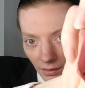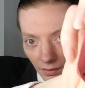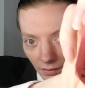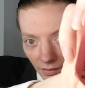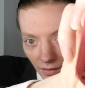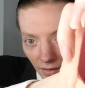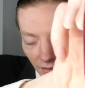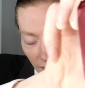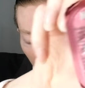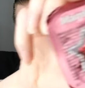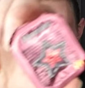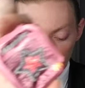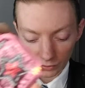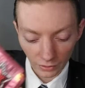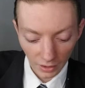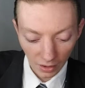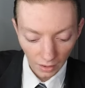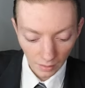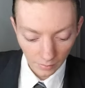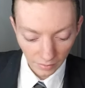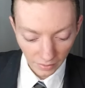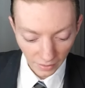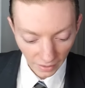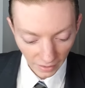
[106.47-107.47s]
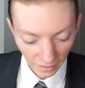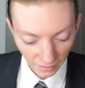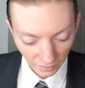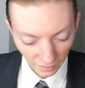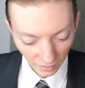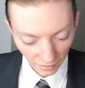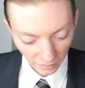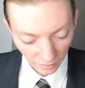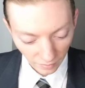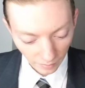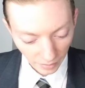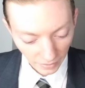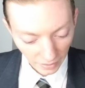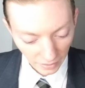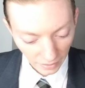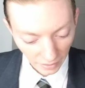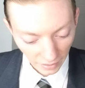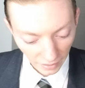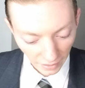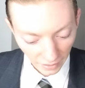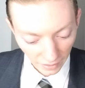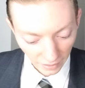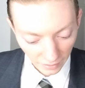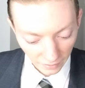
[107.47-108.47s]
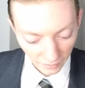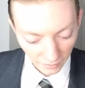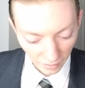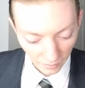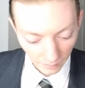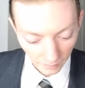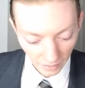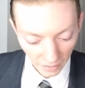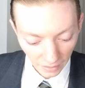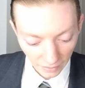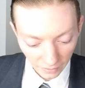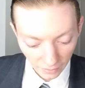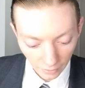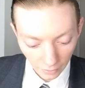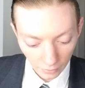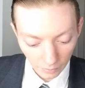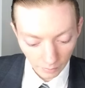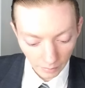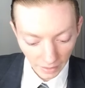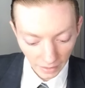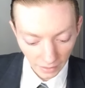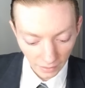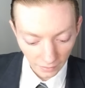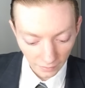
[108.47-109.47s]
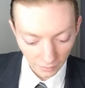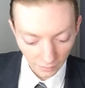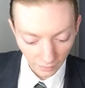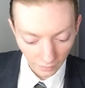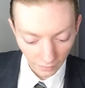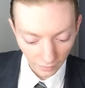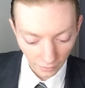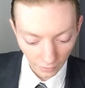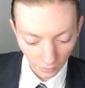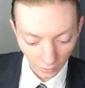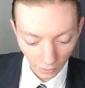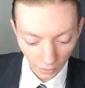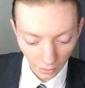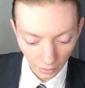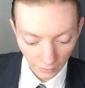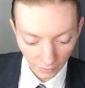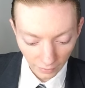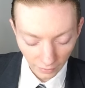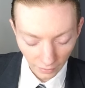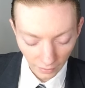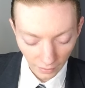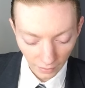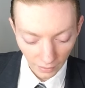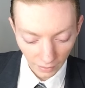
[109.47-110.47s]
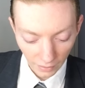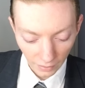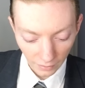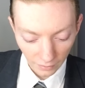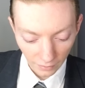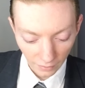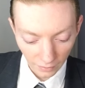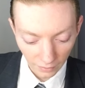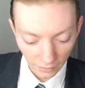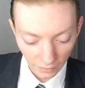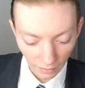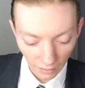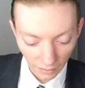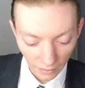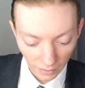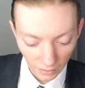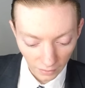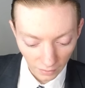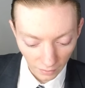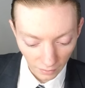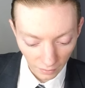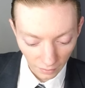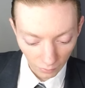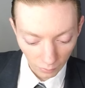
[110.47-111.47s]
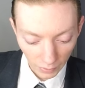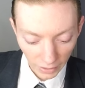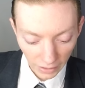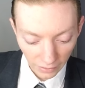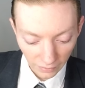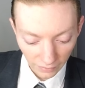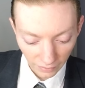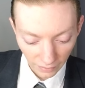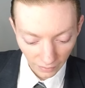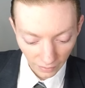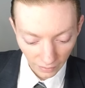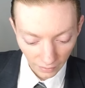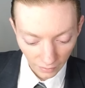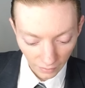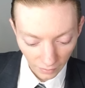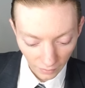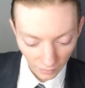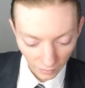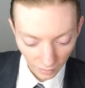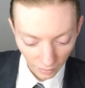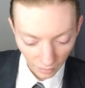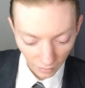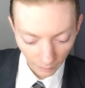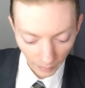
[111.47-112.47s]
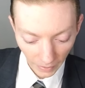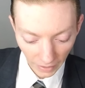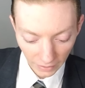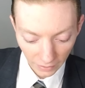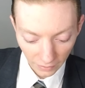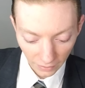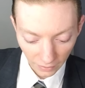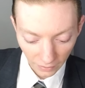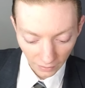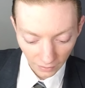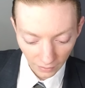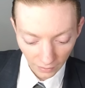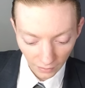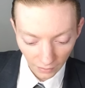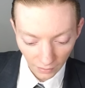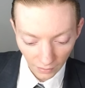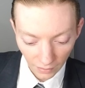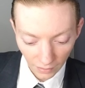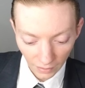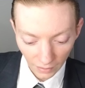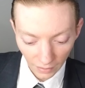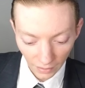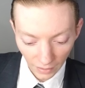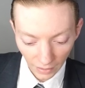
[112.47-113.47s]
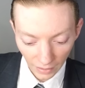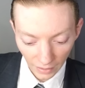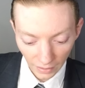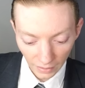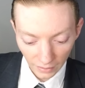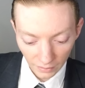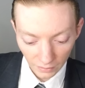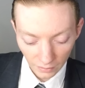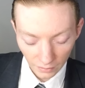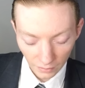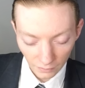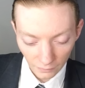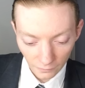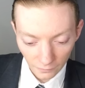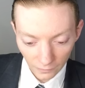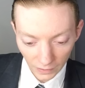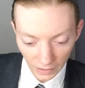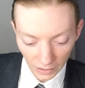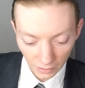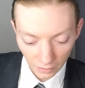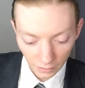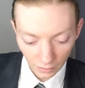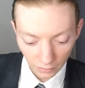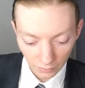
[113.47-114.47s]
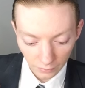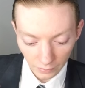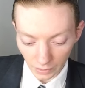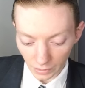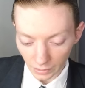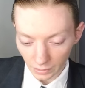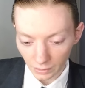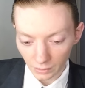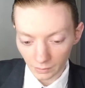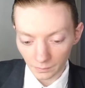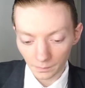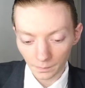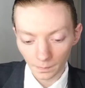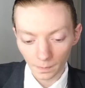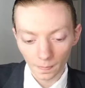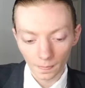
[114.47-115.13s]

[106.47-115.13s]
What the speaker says: They describe that as being a tomato-based sauce. They say it's sweet, spicy, and vinegary.